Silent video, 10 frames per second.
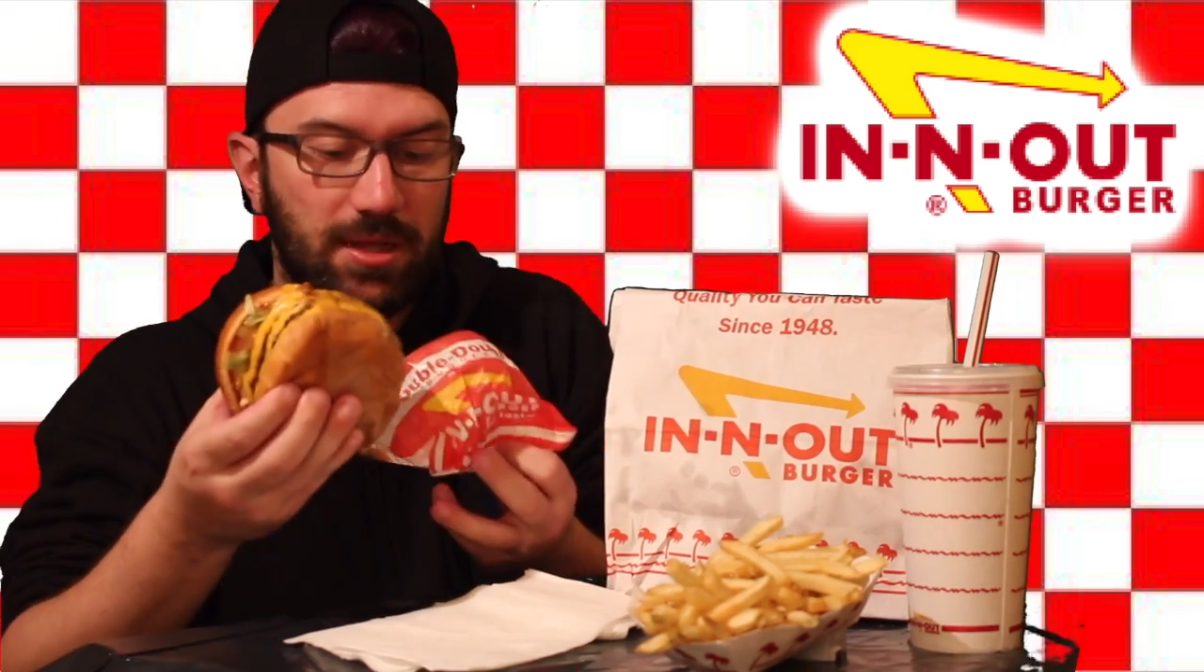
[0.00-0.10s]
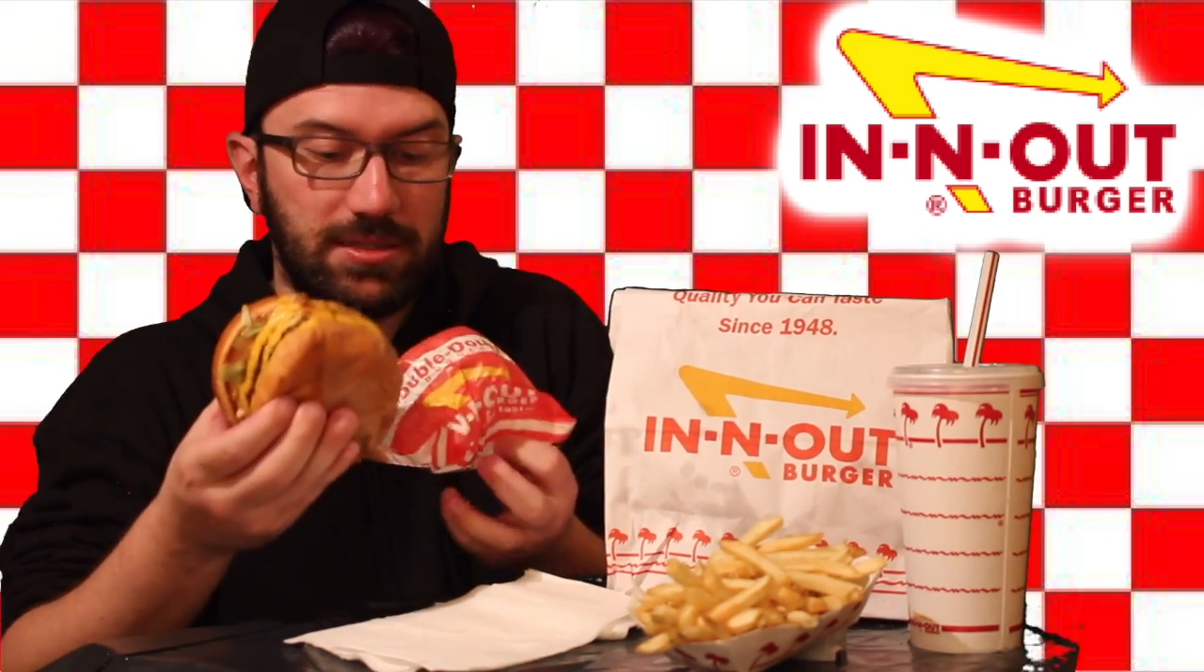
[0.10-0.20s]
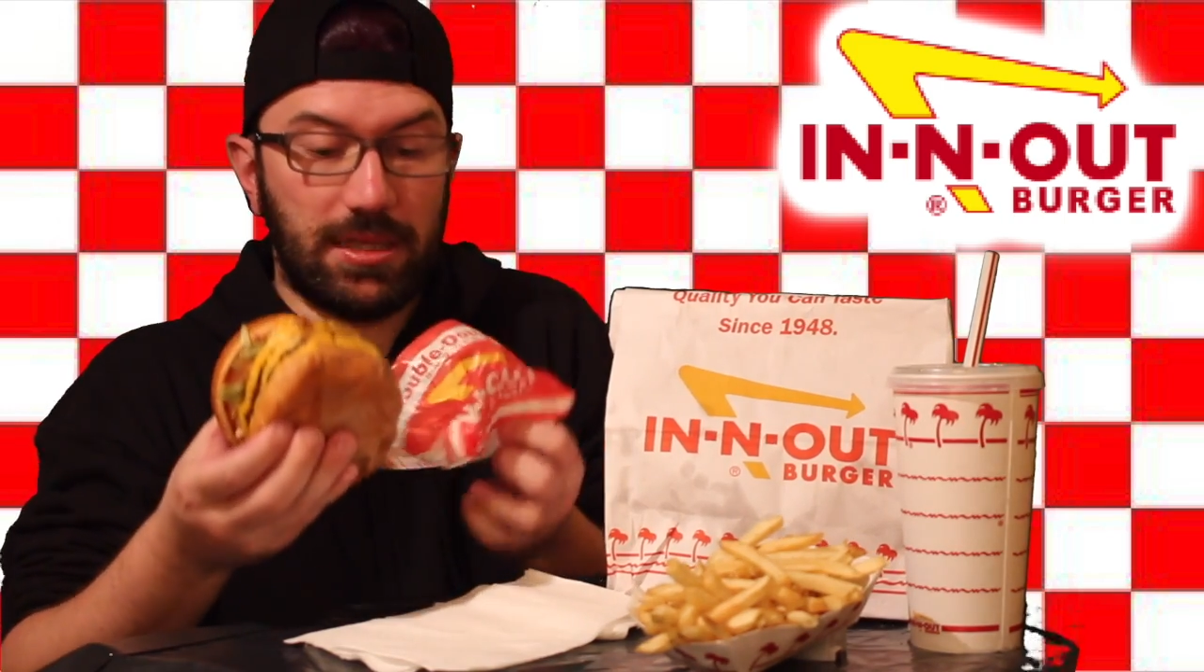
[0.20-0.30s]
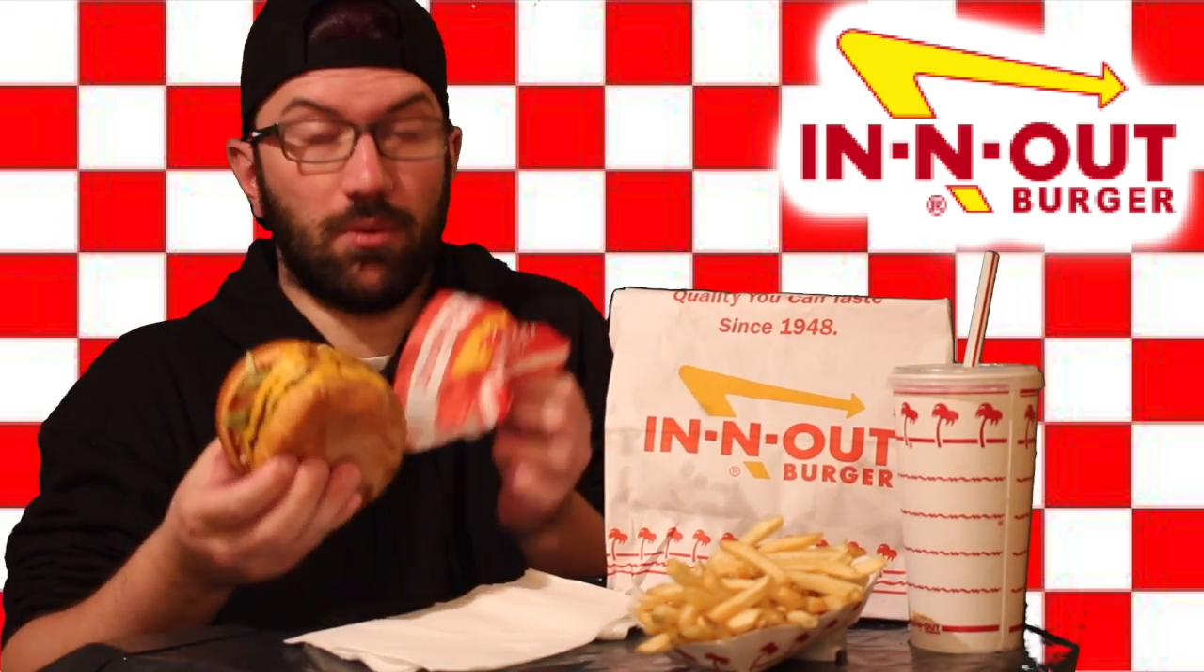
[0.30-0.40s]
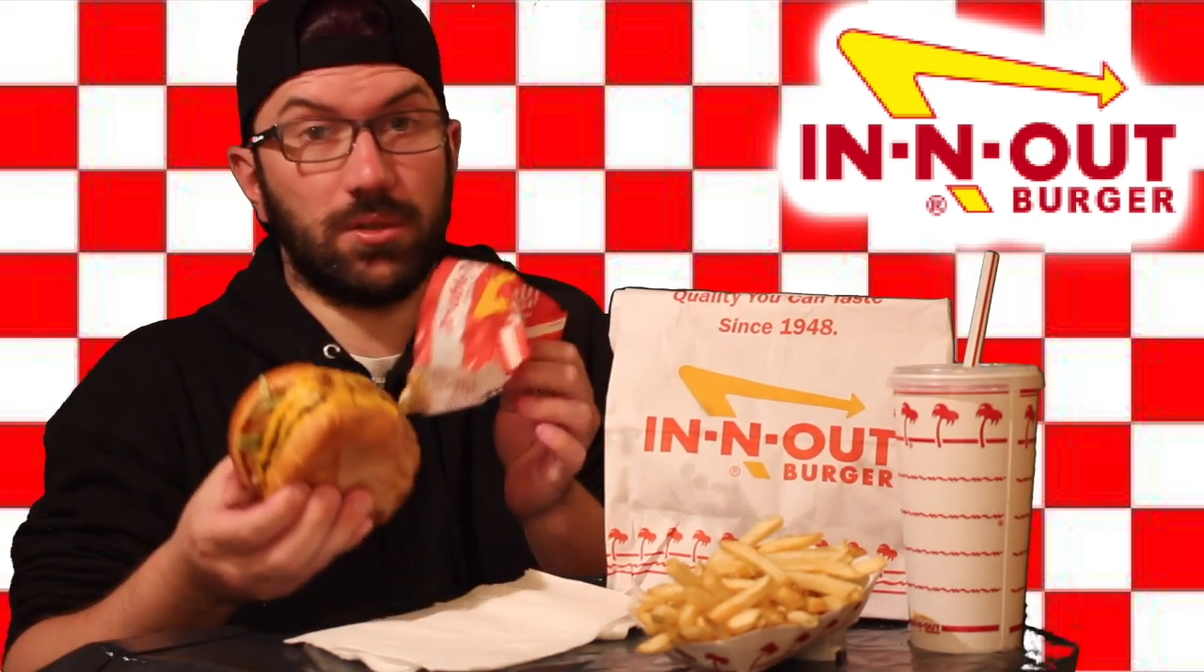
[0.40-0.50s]
I
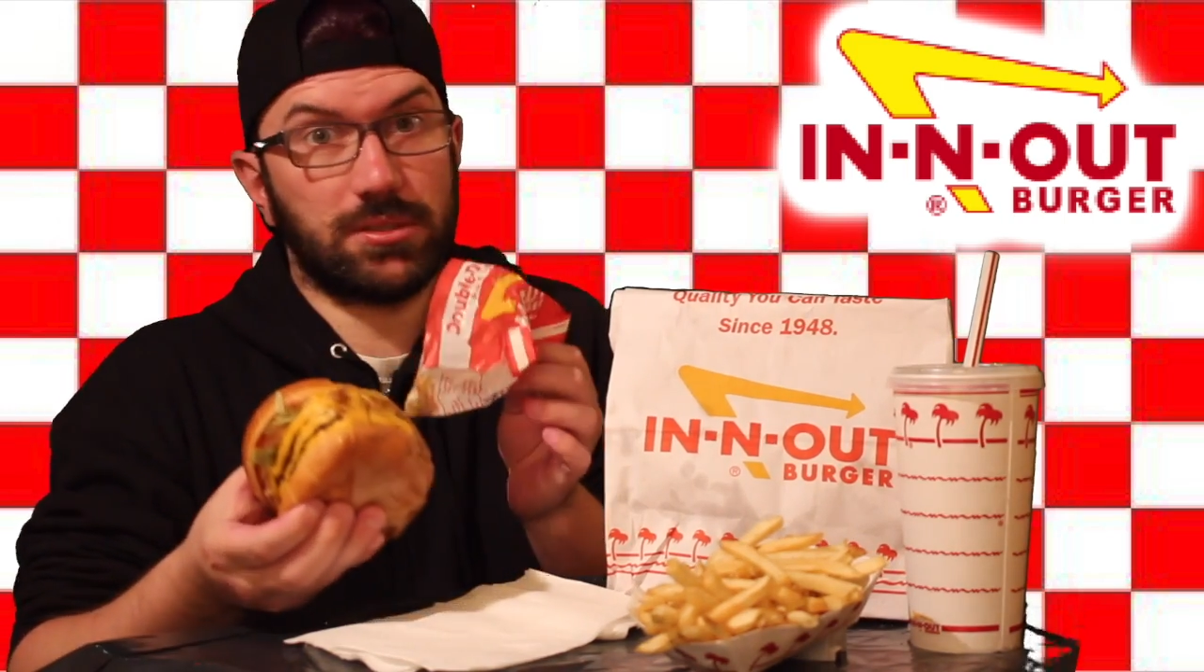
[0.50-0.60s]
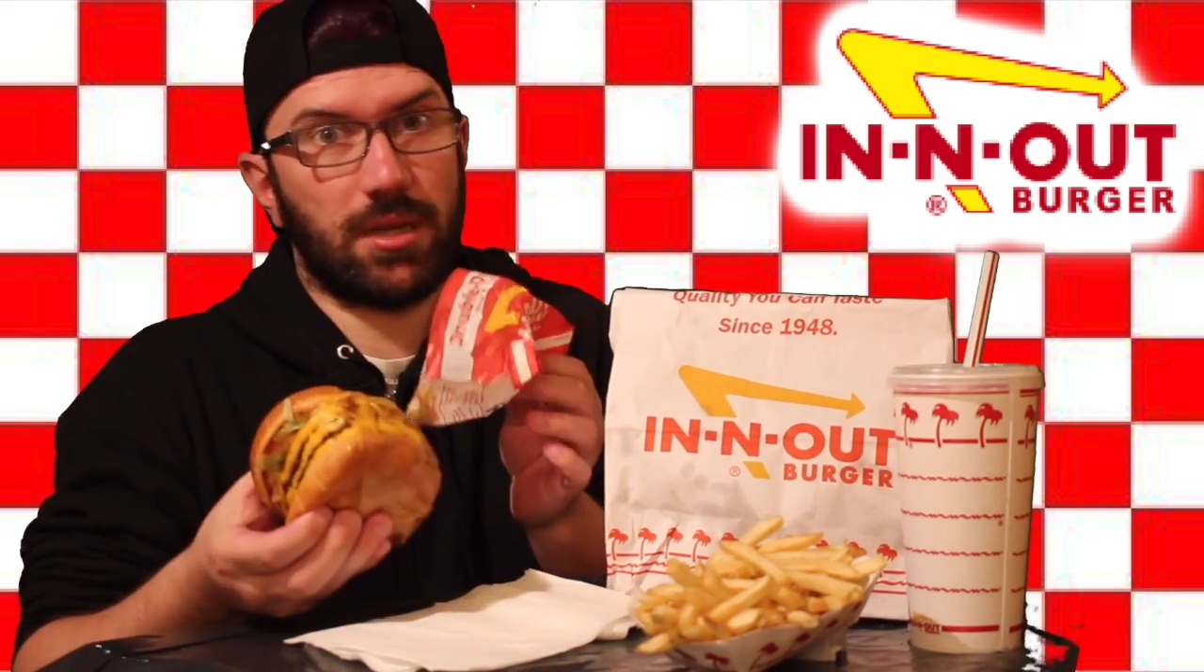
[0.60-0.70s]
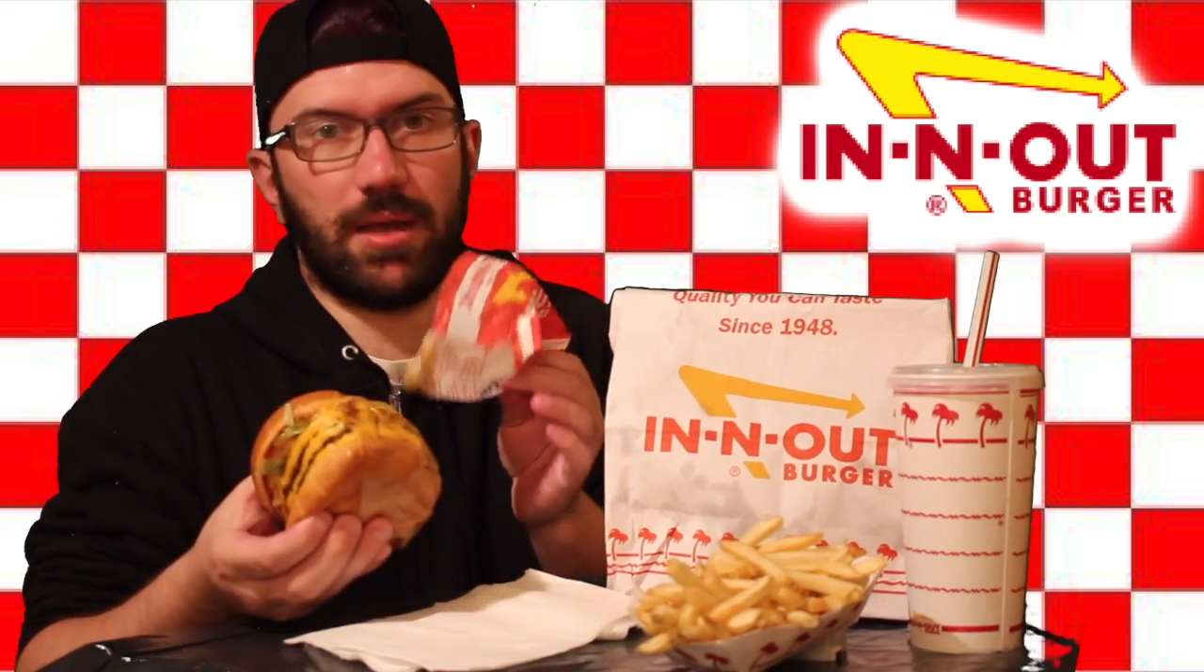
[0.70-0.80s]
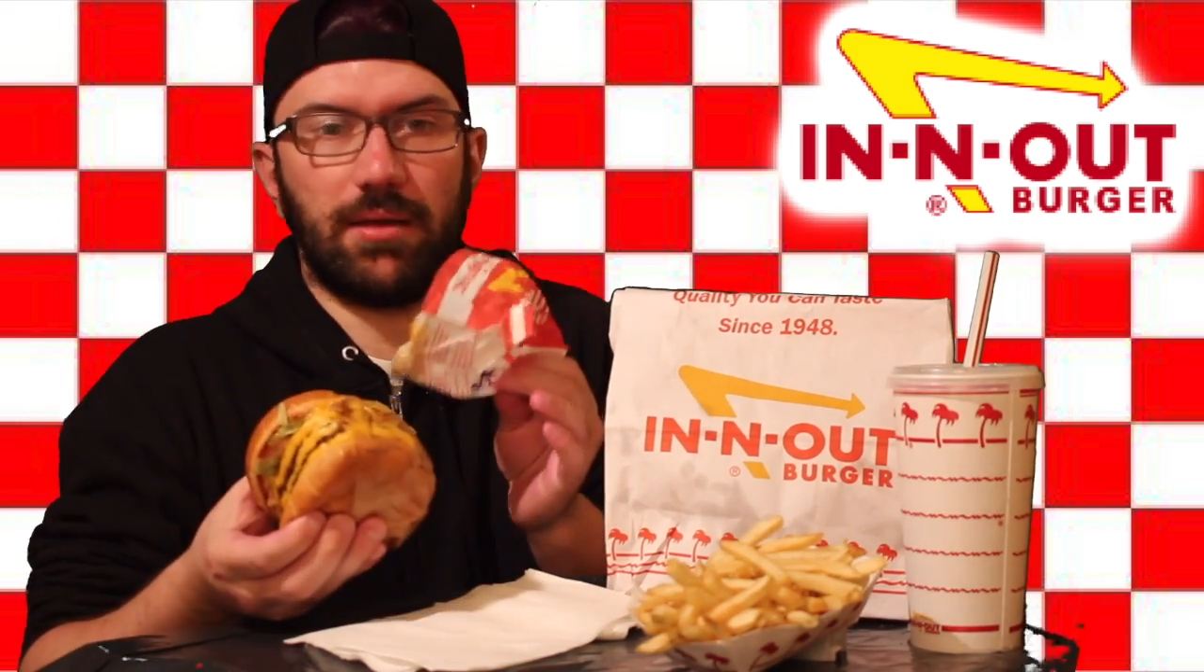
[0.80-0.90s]
did that one time.